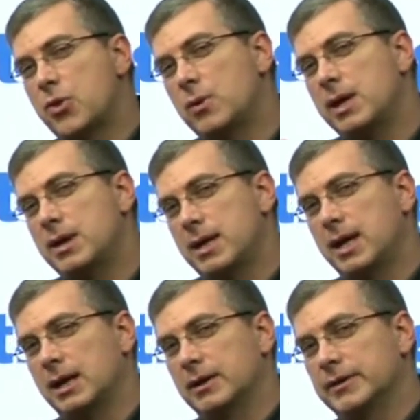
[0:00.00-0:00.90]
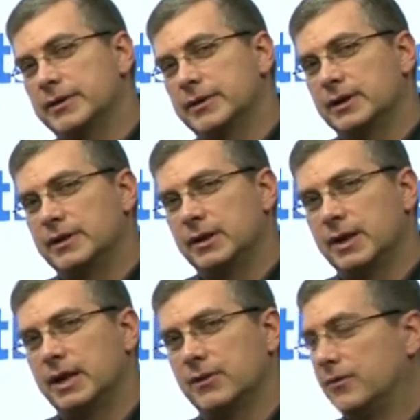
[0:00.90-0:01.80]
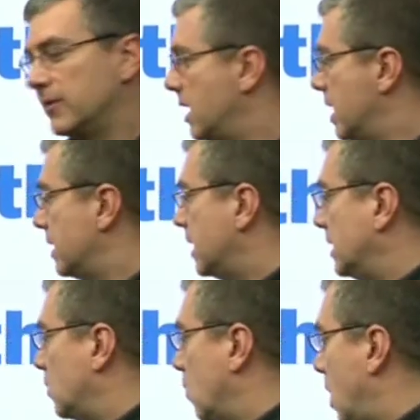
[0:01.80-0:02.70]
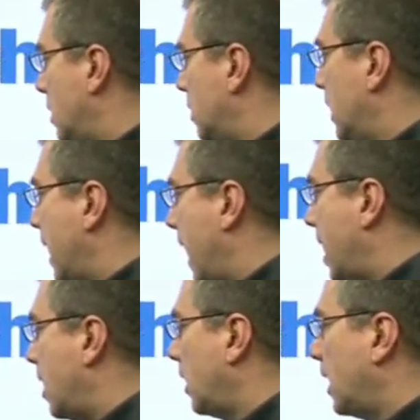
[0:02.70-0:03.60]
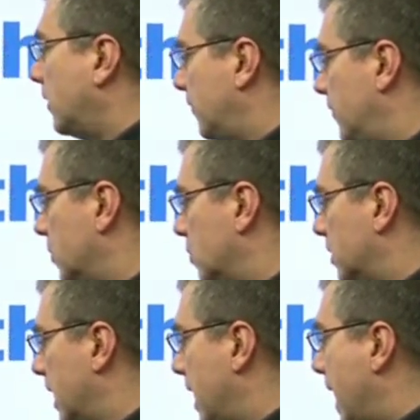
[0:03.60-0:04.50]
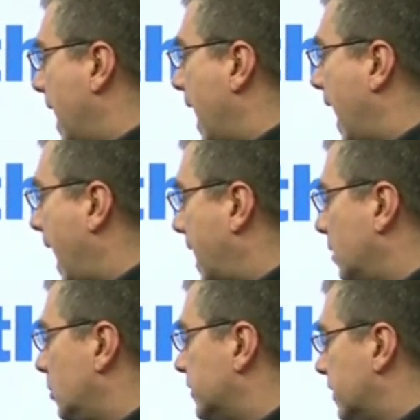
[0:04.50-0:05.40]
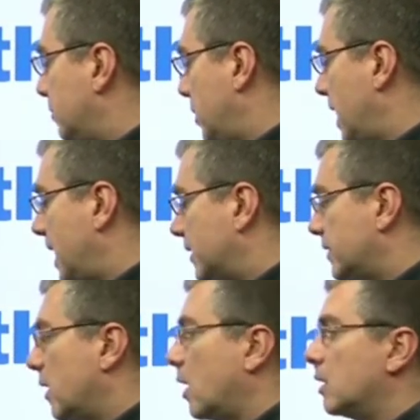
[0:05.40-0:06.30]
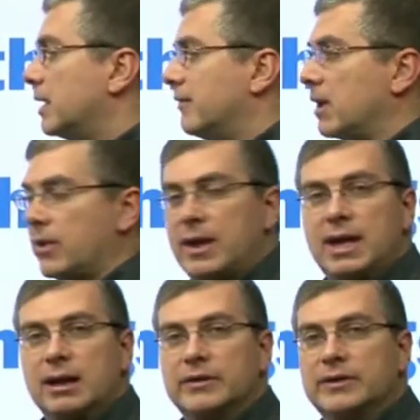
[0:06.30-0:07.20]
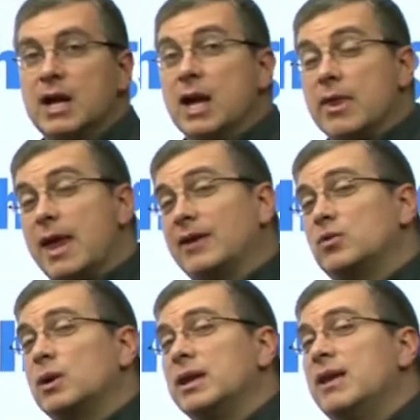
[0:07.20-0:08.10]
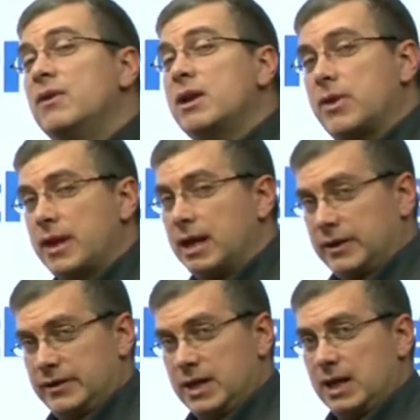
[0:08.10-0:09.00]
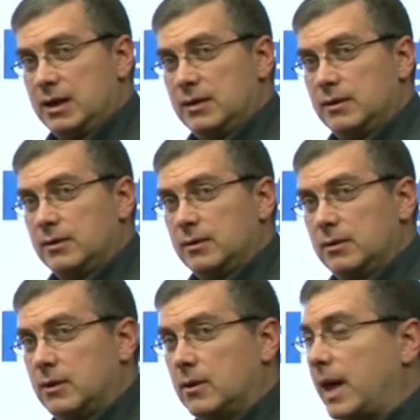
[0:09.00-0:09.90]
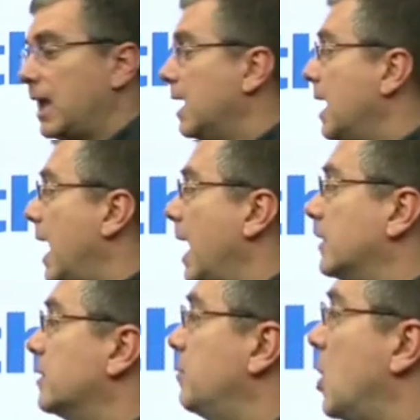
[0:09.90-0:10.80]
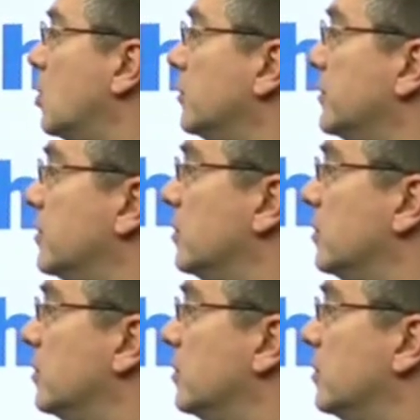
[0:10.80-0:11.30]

Living things need three things to live. They need water, air, and food. Animal and plant are living things. They are living things, okay?